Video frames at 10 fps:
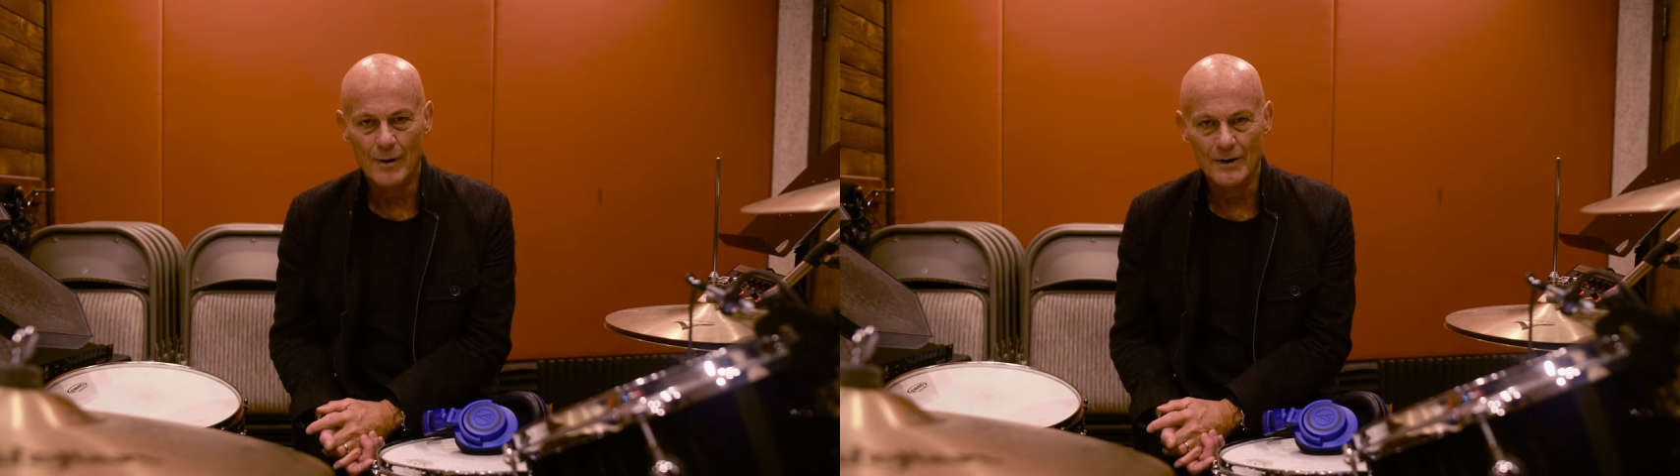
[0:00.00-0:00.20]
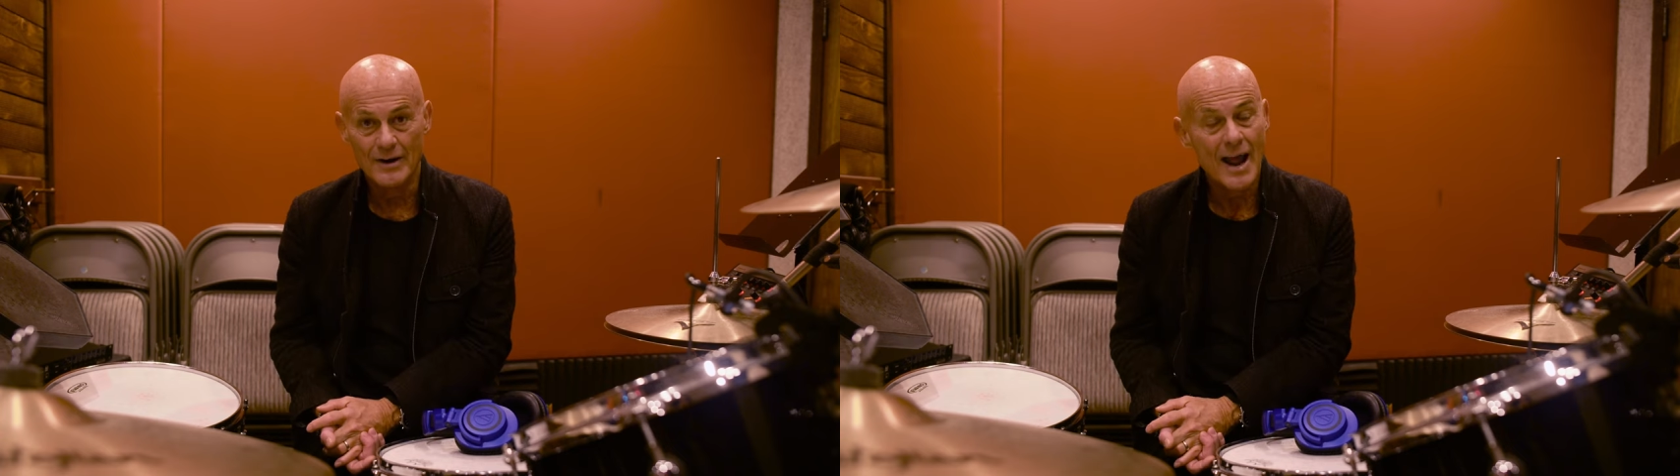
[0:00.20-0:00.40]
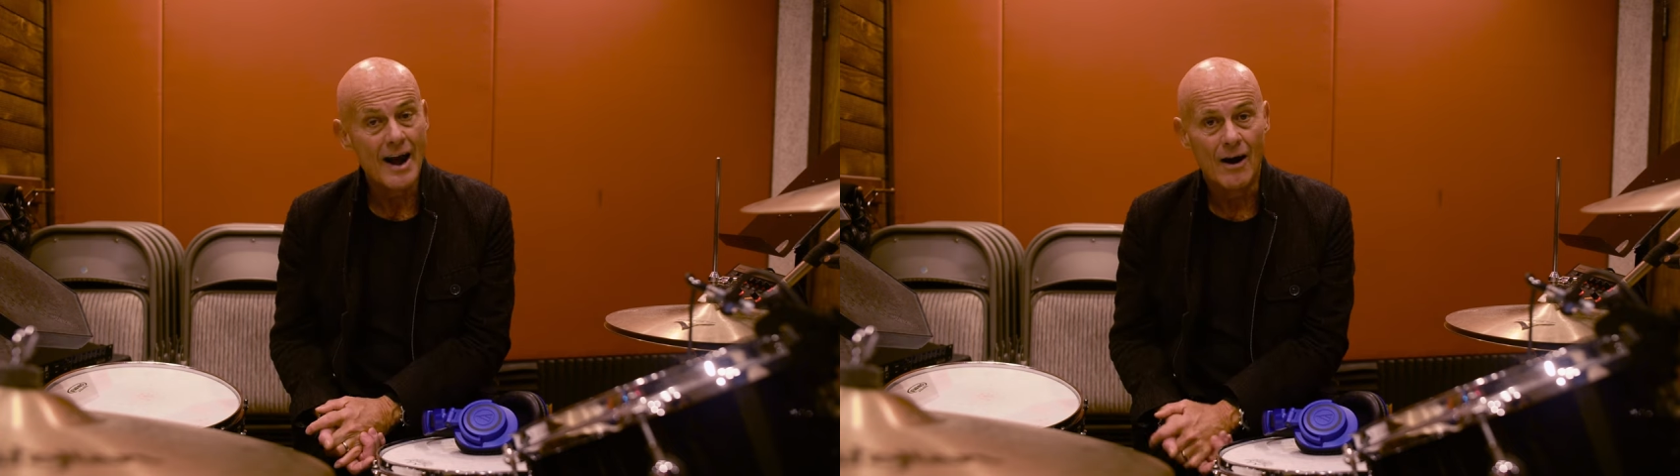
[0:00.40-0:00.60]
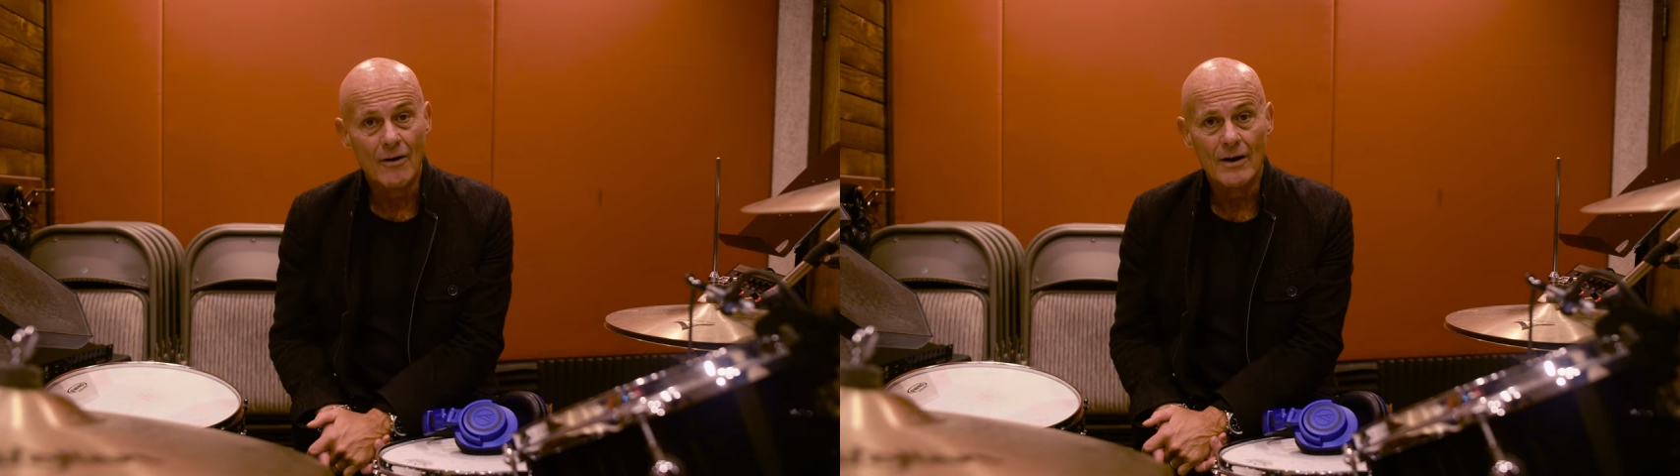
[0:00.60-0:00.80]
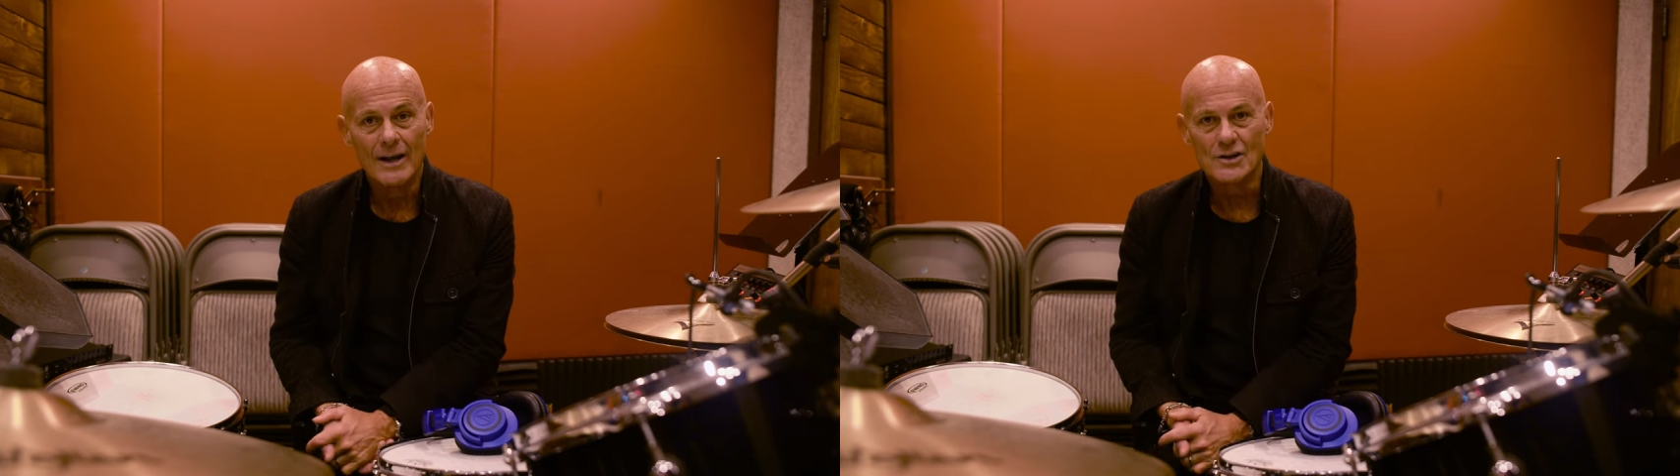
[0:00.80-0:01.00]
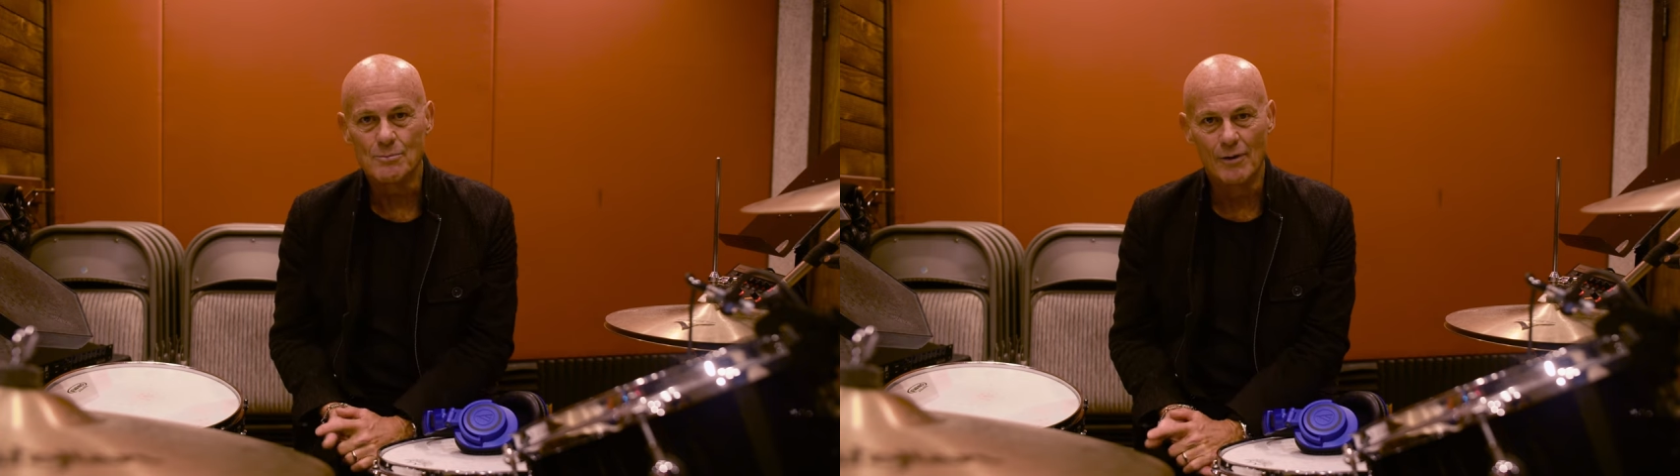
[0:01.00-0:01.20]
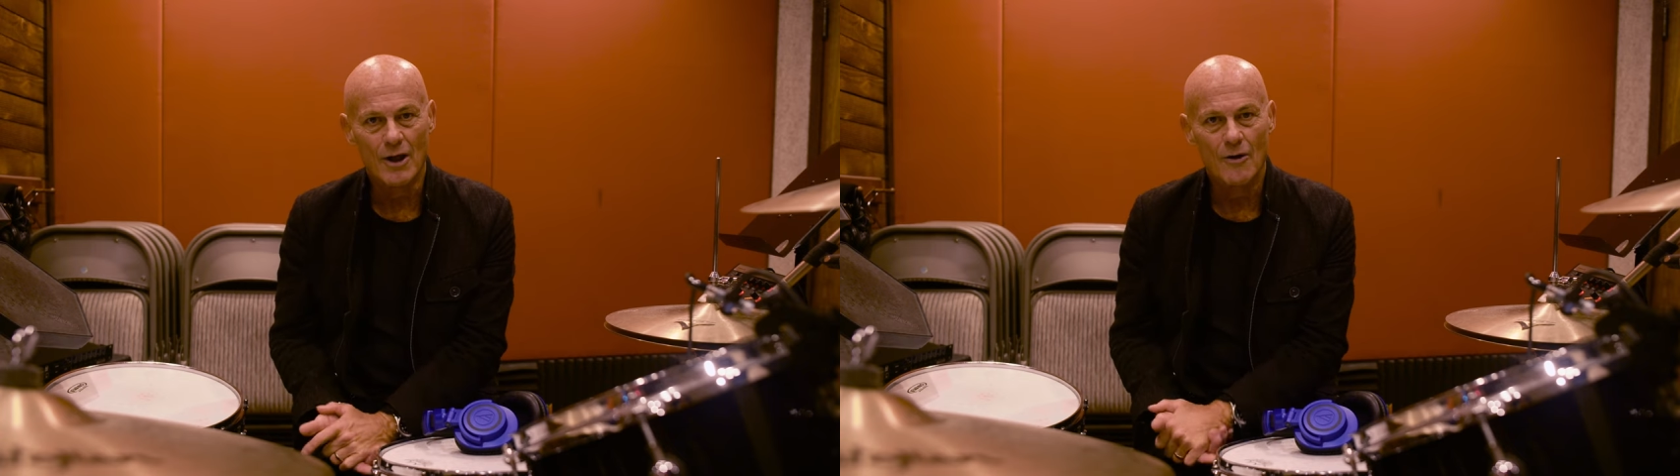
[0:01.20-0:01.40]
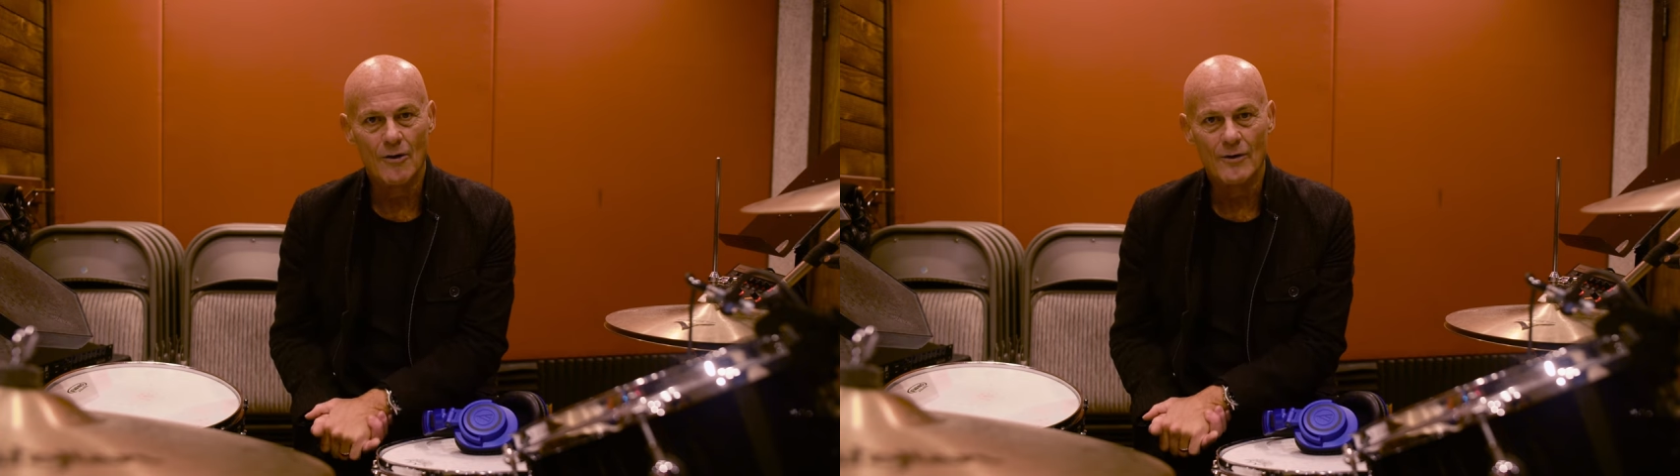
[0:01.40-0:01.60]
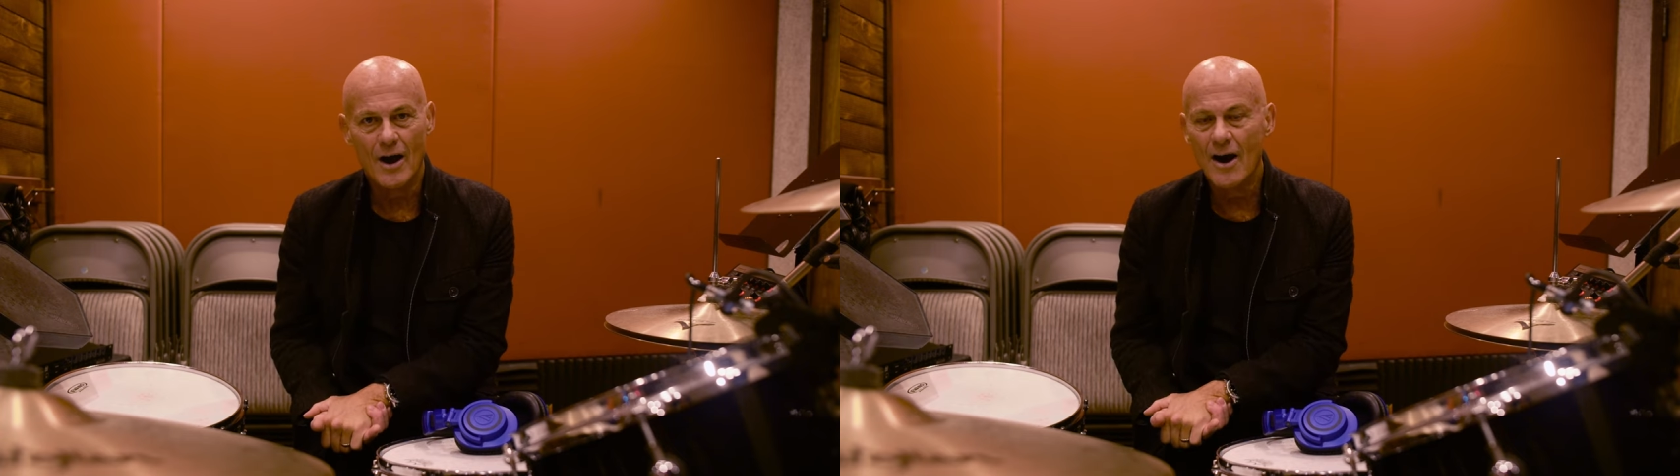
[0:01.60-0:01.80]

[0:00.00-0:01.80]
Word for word: but now it's blown